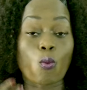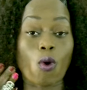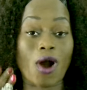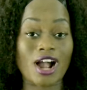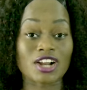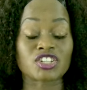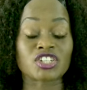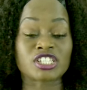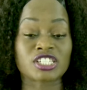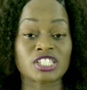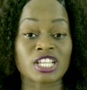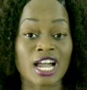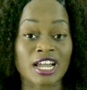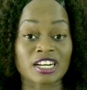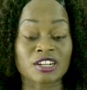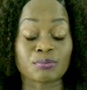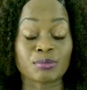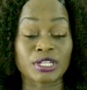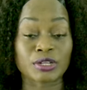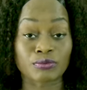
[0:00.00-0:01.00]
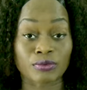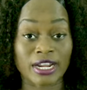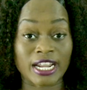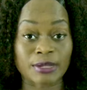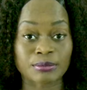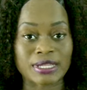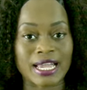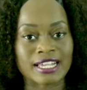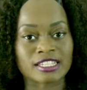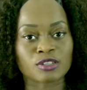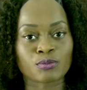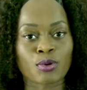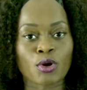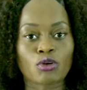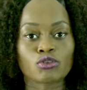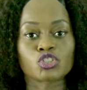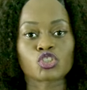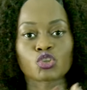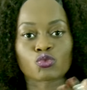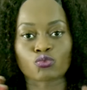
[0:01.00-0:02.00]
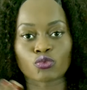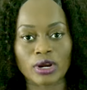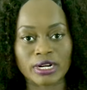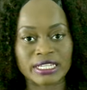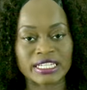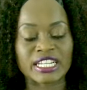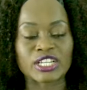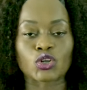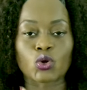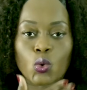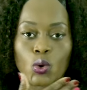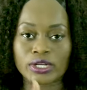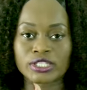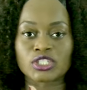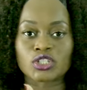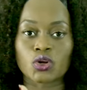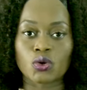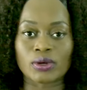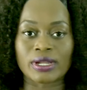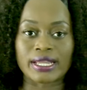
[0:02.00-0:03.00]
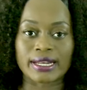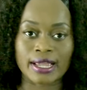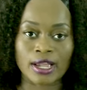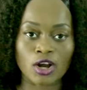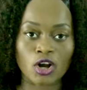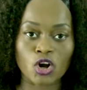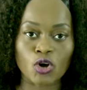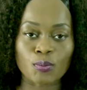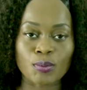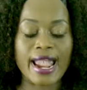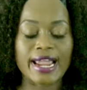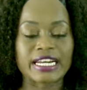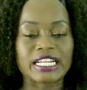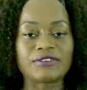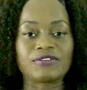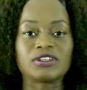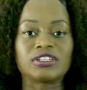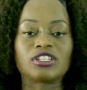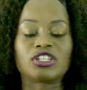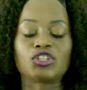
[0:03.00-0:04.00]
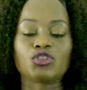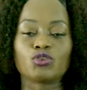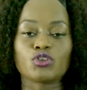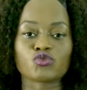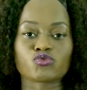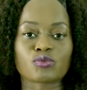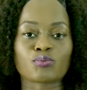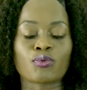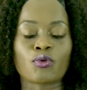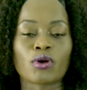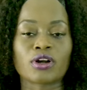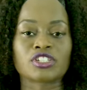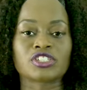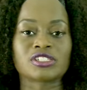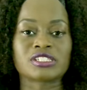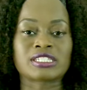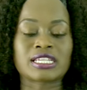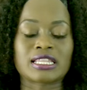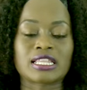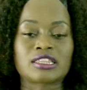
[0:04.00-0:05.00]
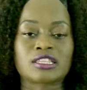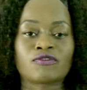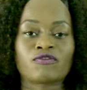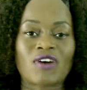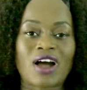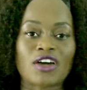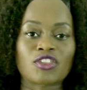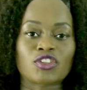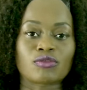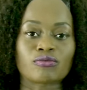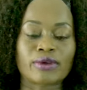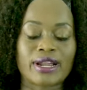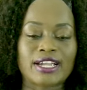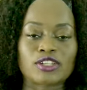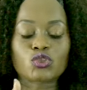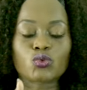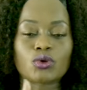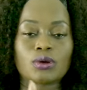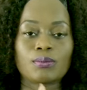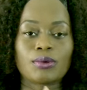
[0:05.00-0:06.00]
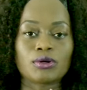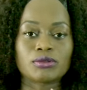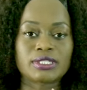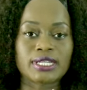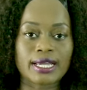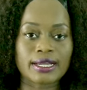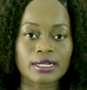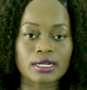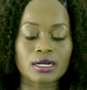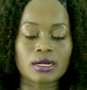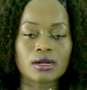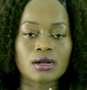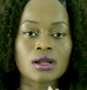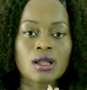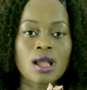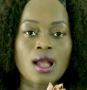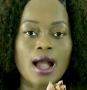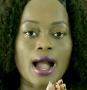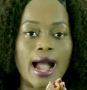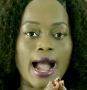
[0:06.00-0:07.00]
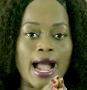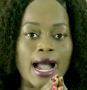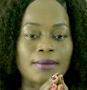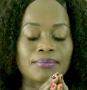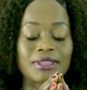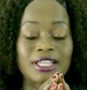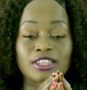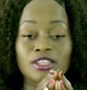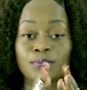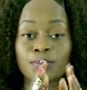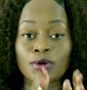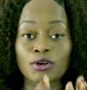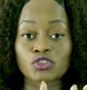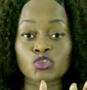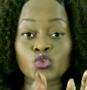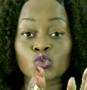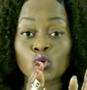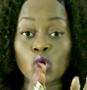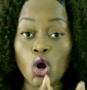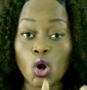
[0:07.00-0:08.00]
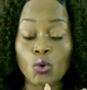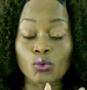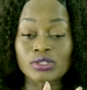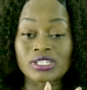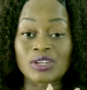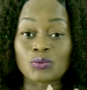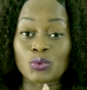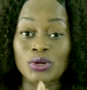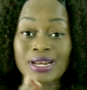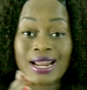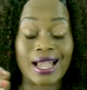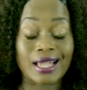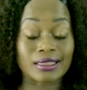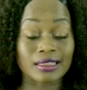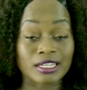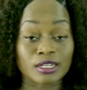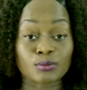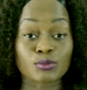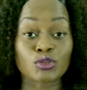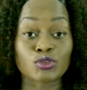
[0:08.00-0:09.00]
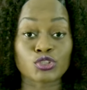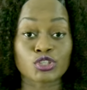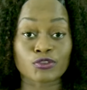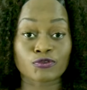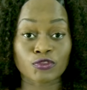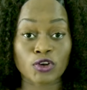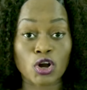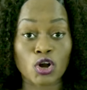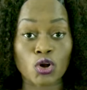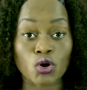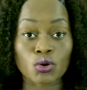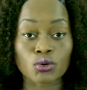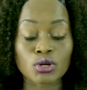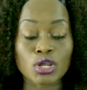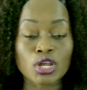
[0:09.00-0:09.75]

watch his daughter be raped, as opposed to running and going to go get help? And even in the news reports, they're saying that the father ran to a bodega, that the person who owned it would not let him use the phone.